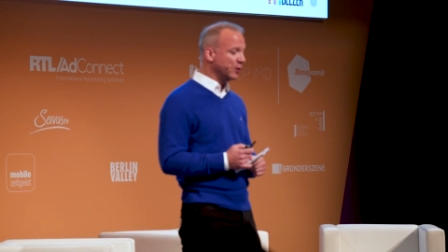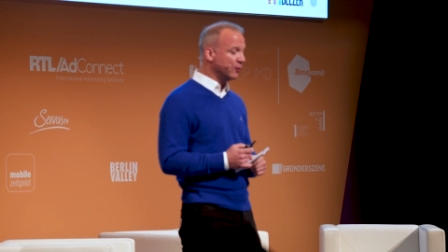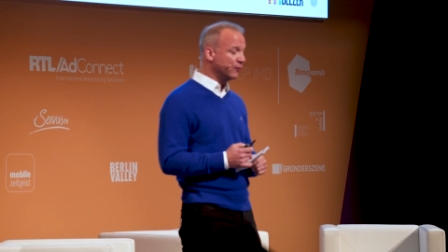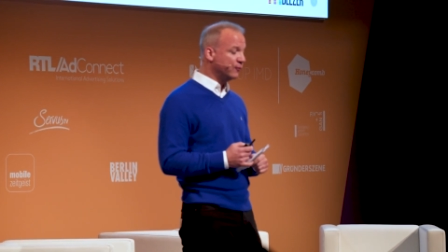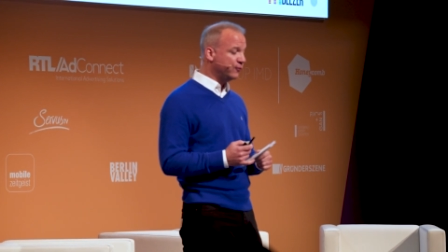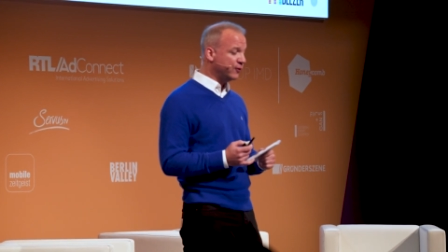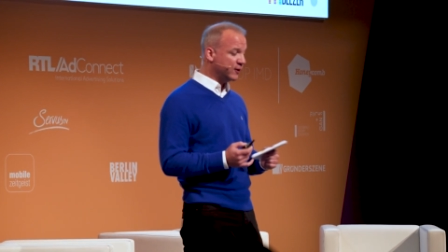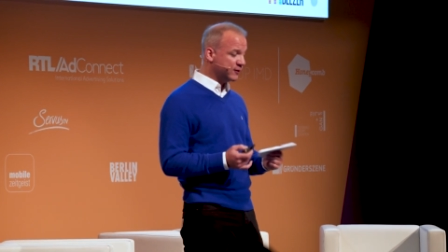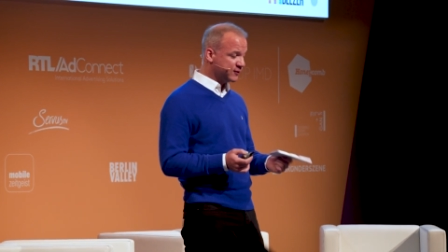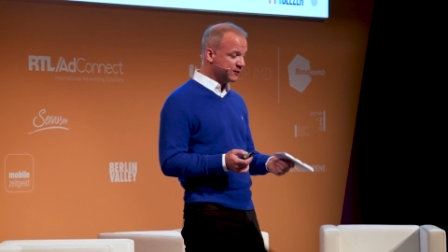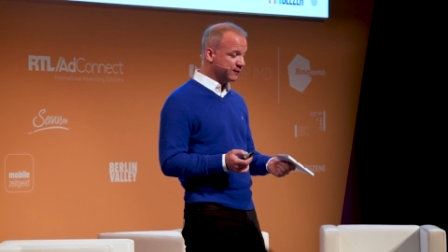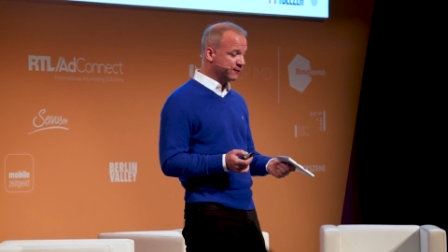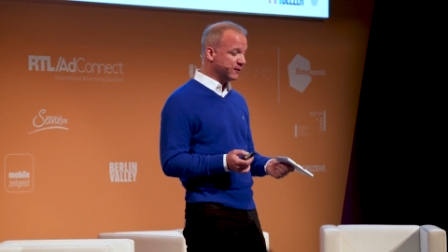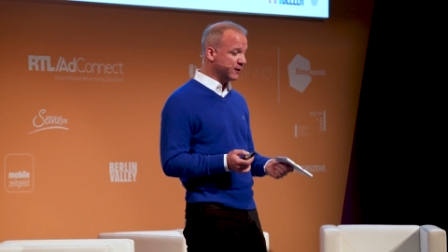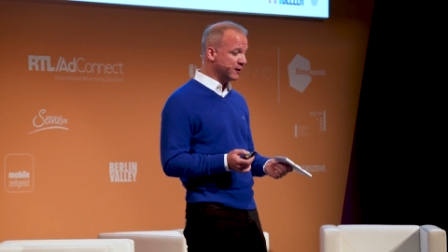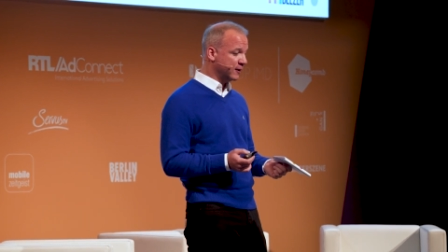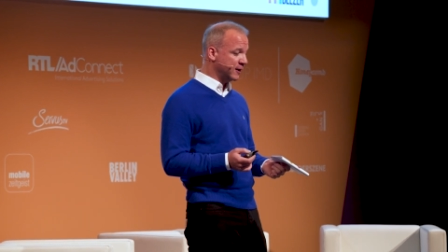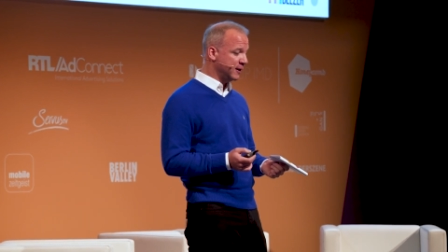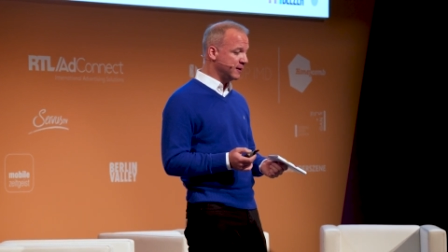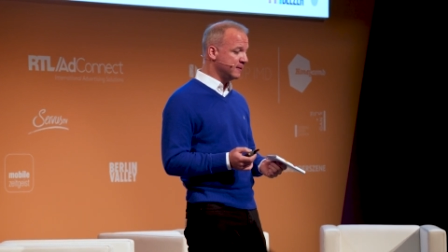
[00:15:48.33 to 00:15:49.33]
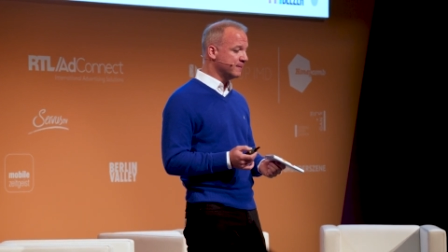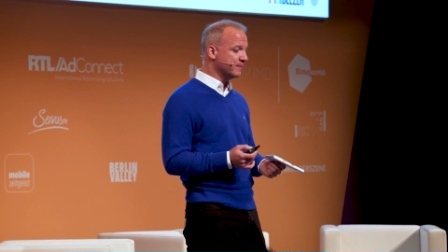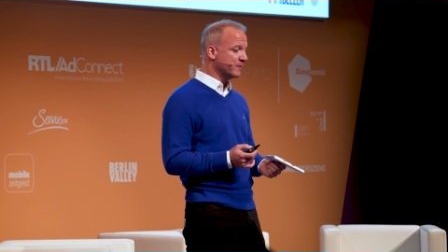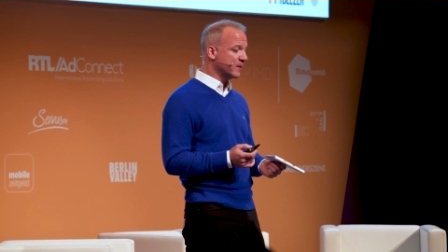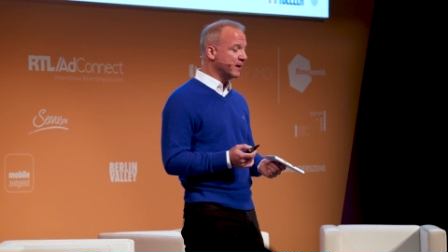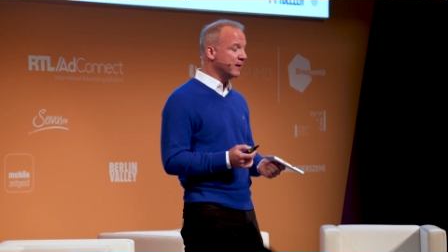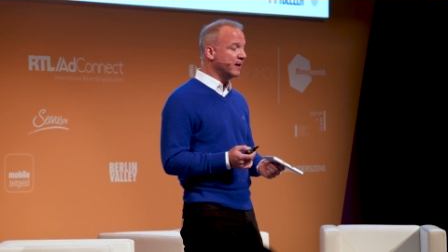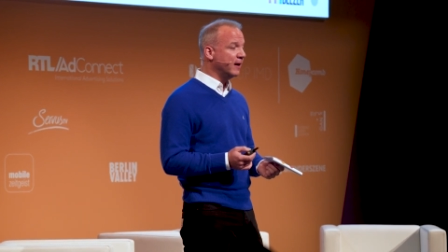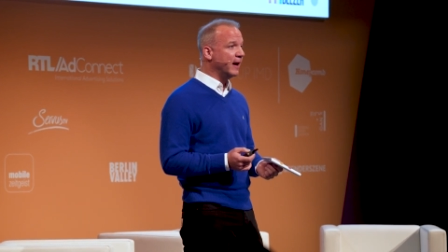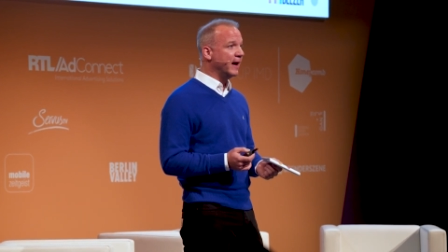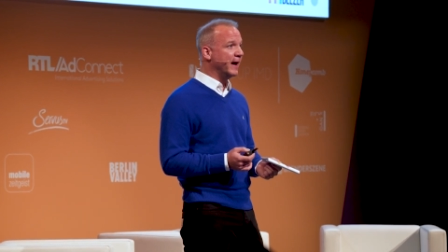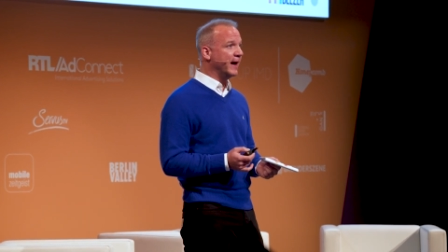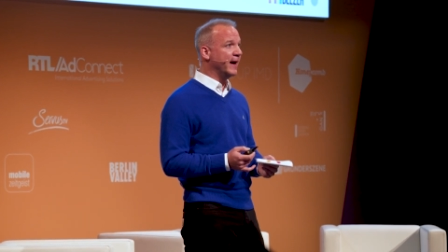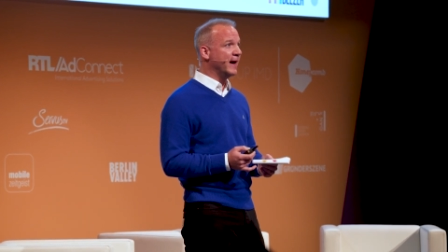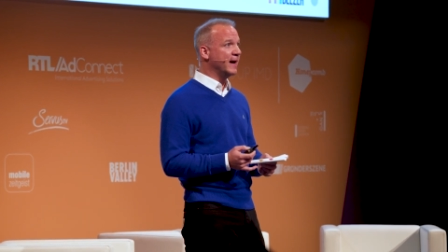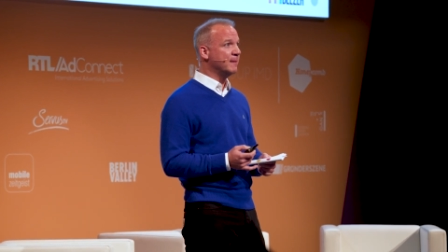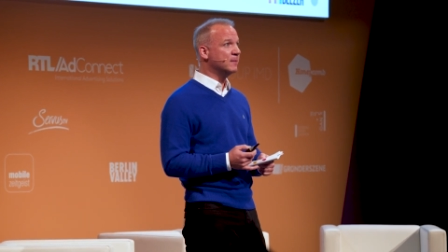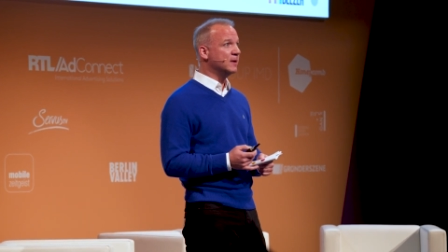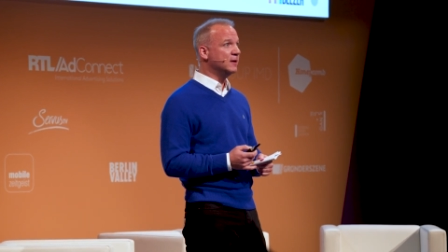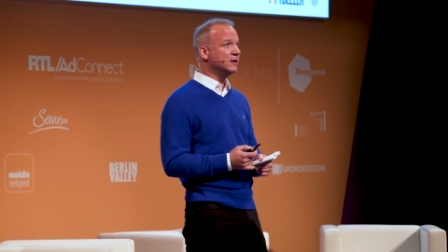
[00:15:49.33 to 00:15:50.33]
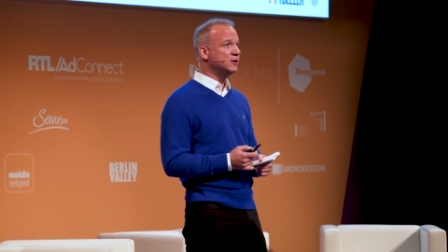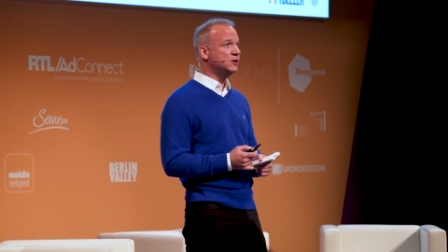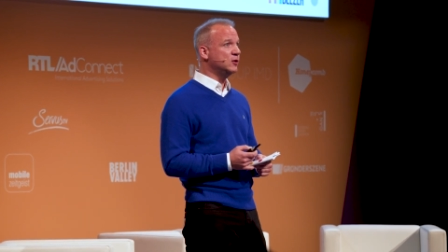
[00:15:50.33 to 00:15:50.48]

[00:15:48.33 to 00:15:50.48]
First of all, um,